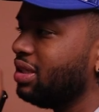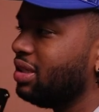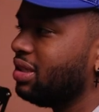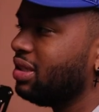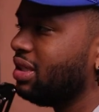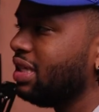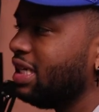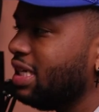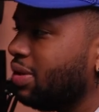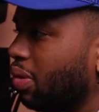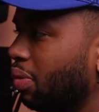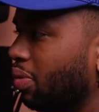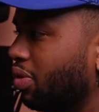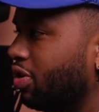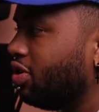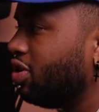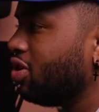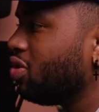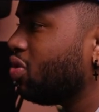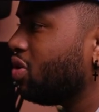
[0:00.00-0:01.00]
can see, what
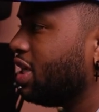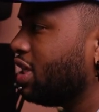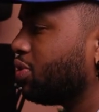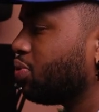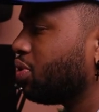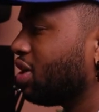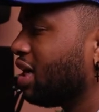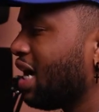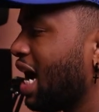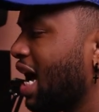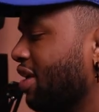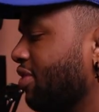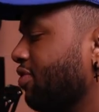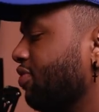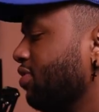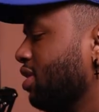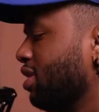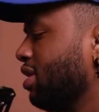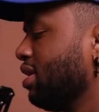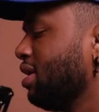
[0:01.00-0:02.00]
we're doing is we're kind
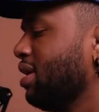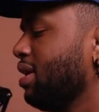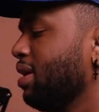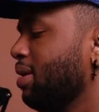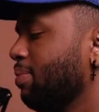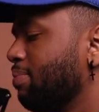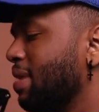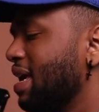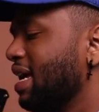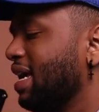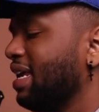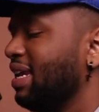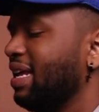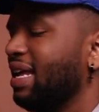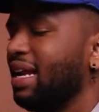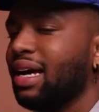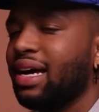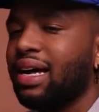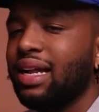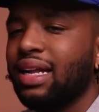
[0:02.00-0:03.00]
of making
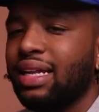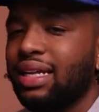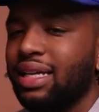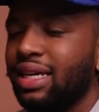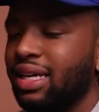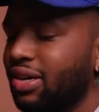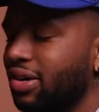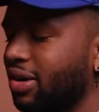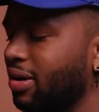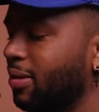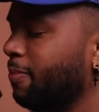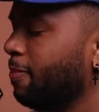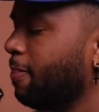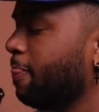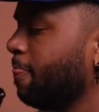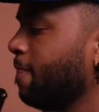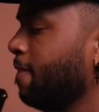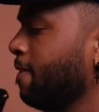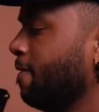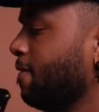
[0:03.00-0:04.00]
it a cleaner
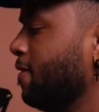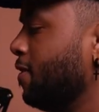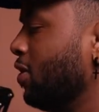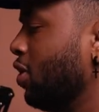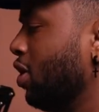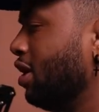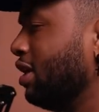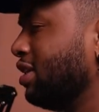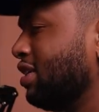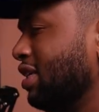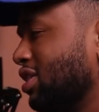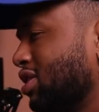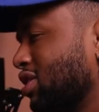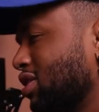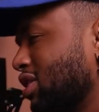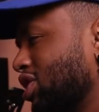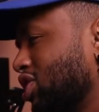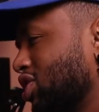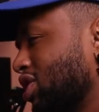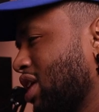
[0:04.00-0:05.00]
you know, it's
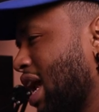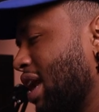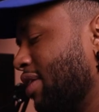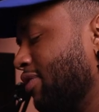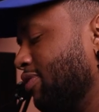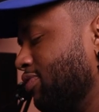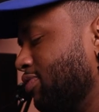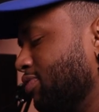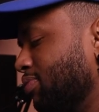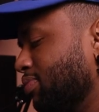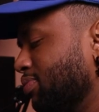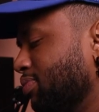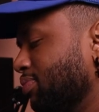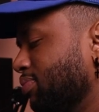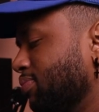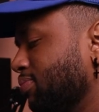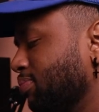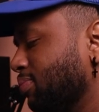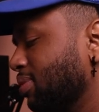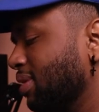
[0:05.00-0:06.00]
it's it's kind of
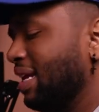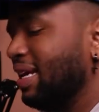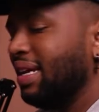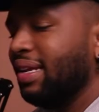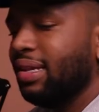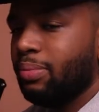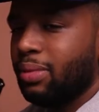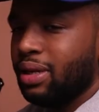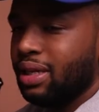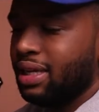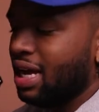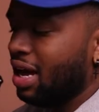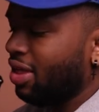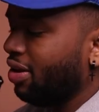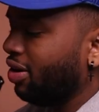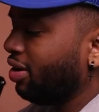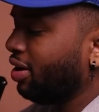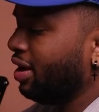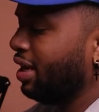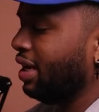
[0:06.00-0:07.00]
blending them
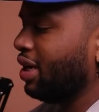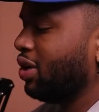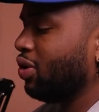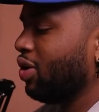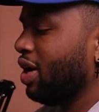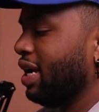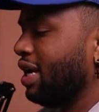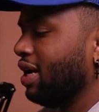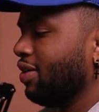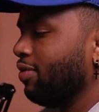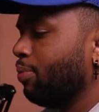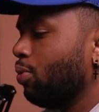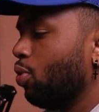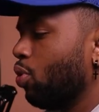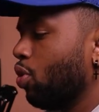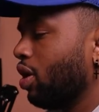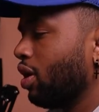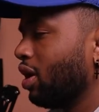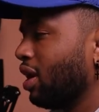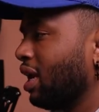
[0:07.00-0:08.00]
together and creating a
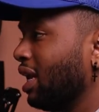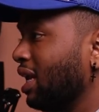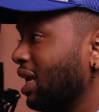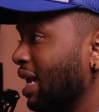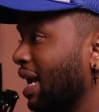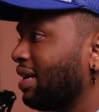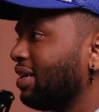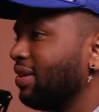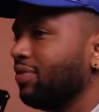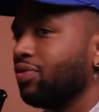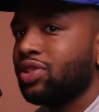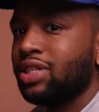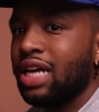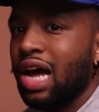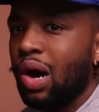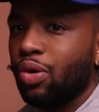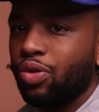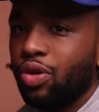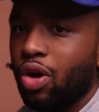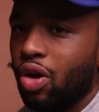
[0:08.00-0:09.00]
more collective
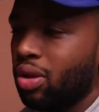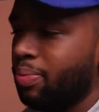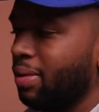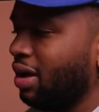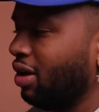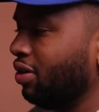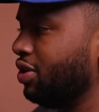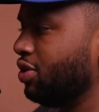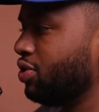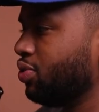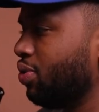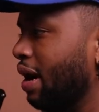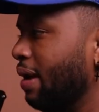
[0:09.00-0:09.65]
sound with all the melodies,